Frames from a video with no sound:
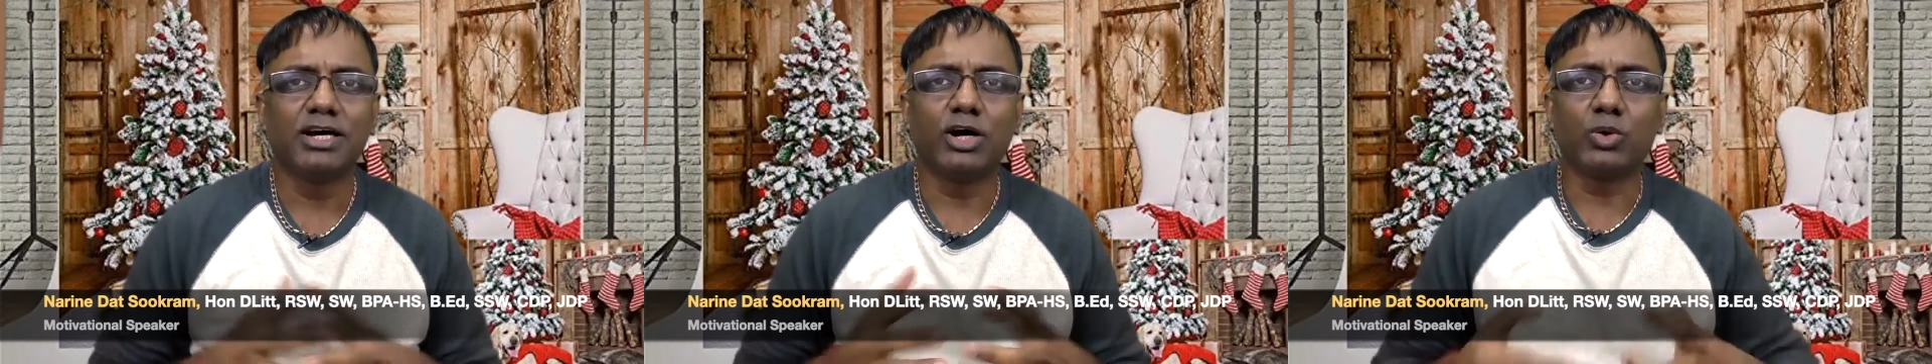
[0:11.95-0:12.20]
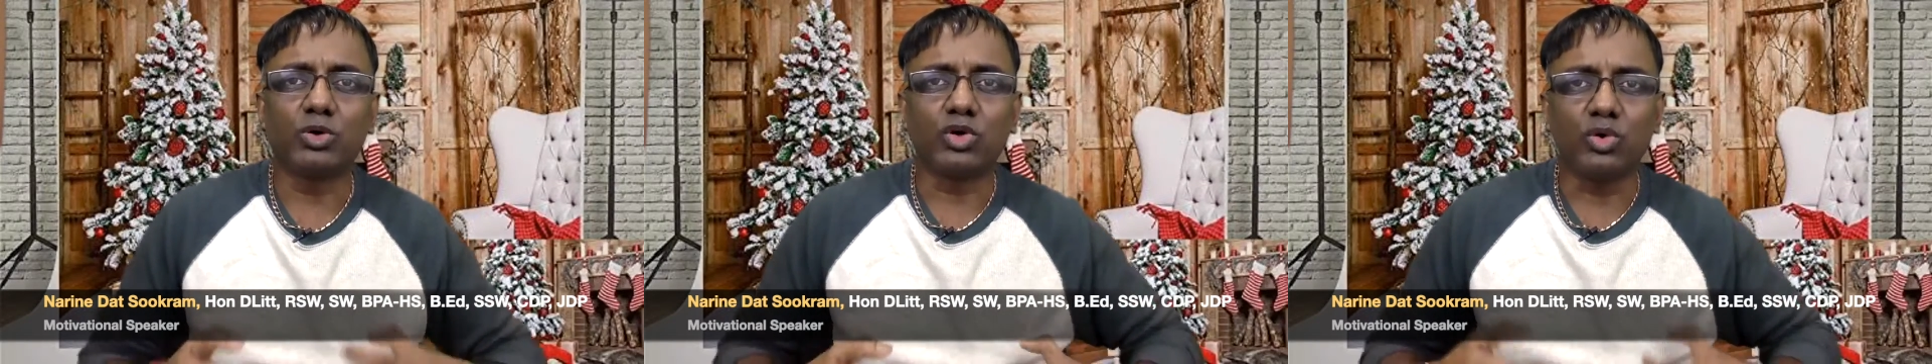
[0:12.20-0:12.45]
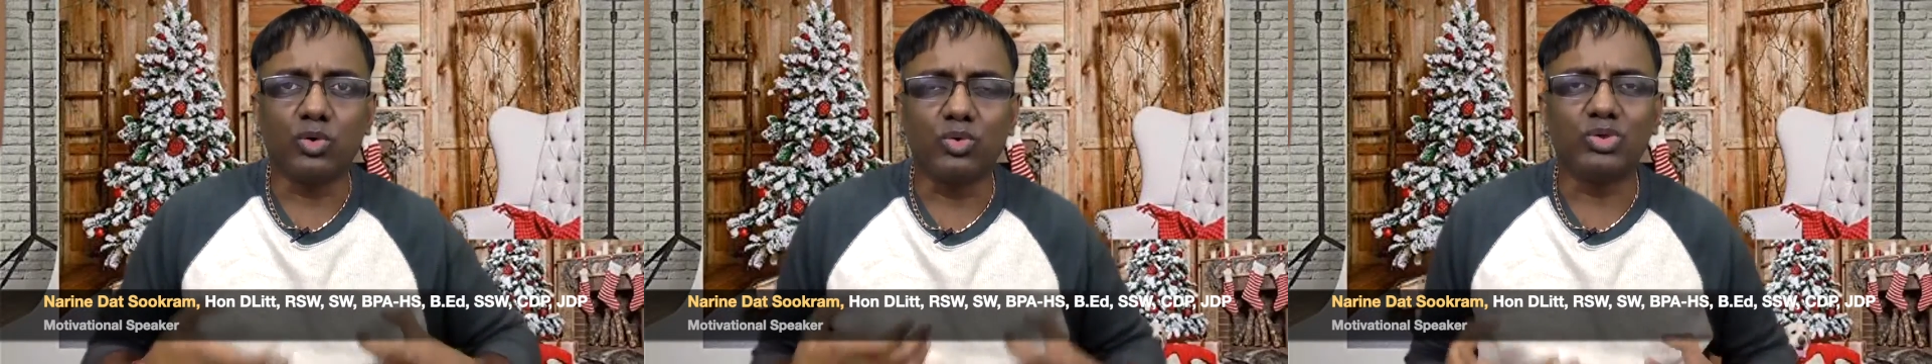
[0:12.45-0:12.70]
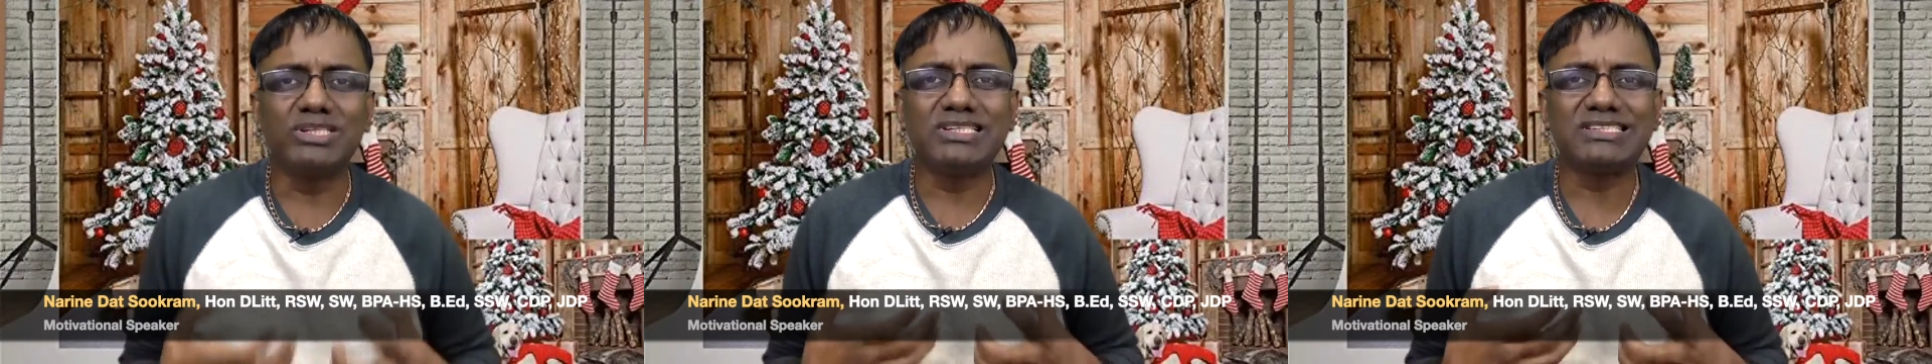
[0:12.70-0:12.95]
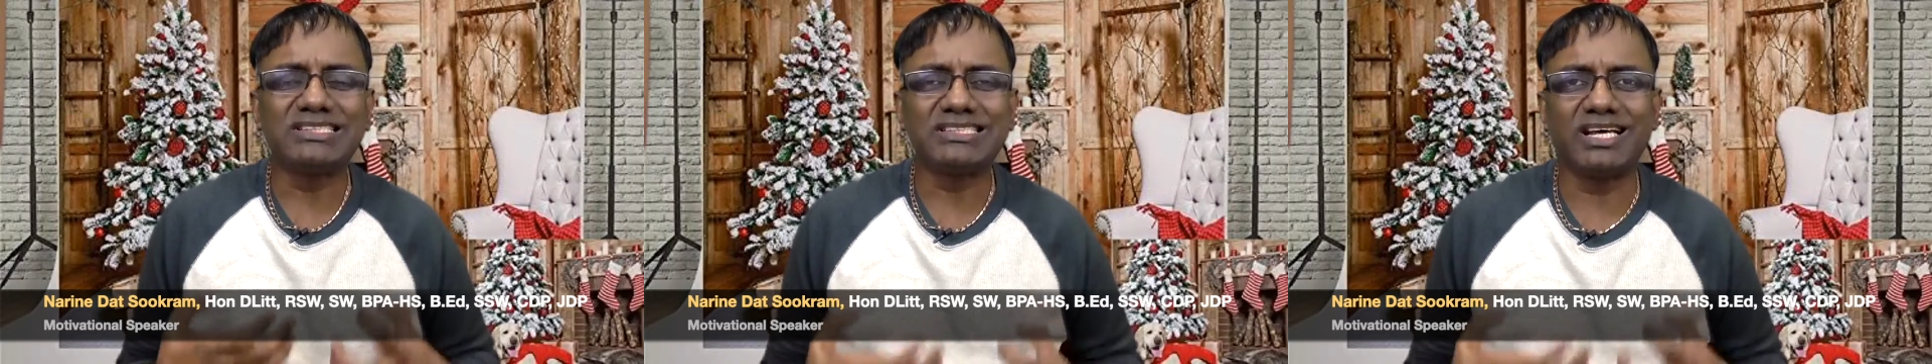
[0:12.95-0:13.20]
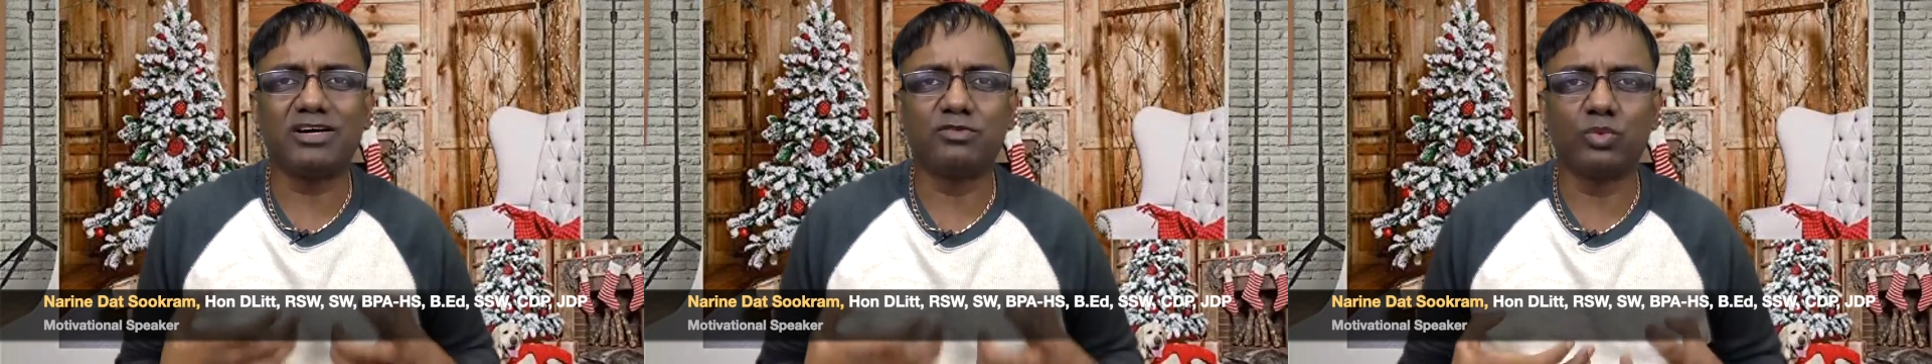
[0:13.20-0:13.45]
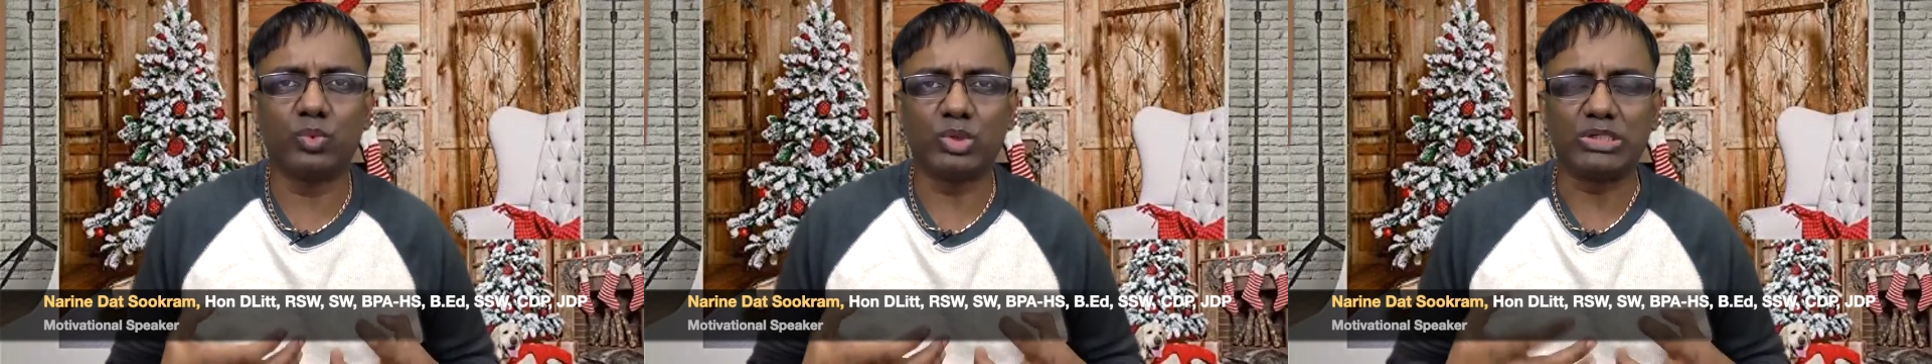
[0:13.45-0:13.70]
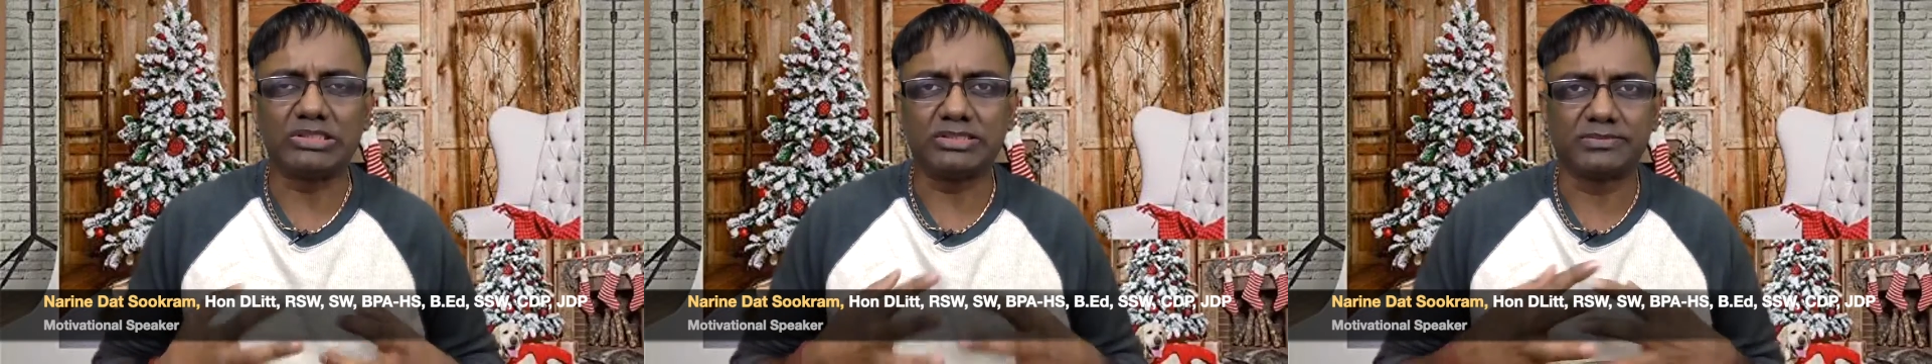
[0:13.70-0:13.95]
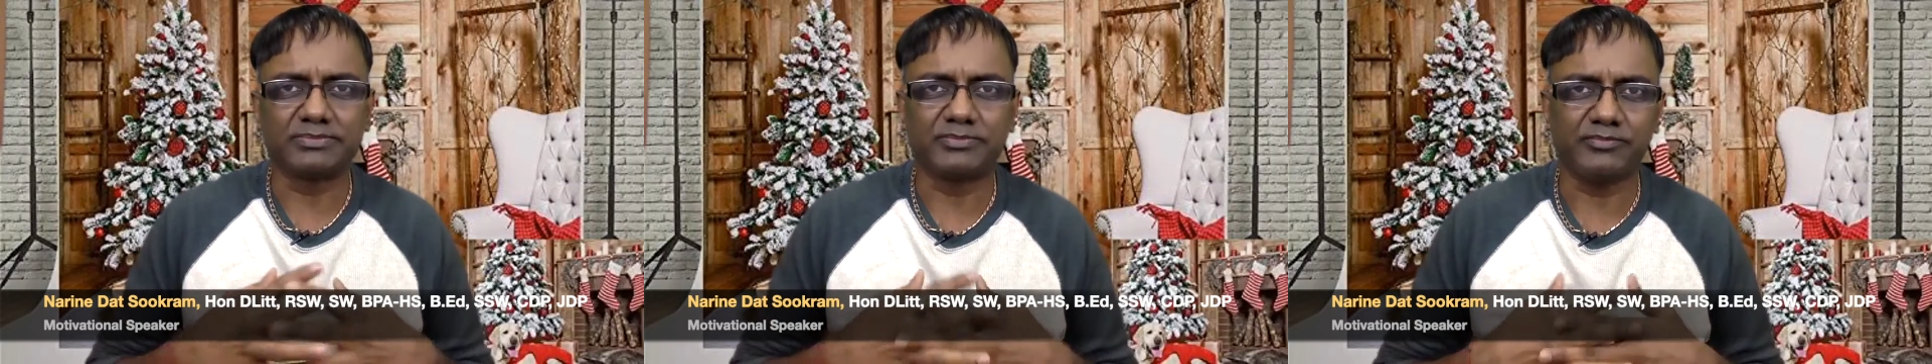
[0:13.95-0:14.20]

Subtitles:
our own self-worth.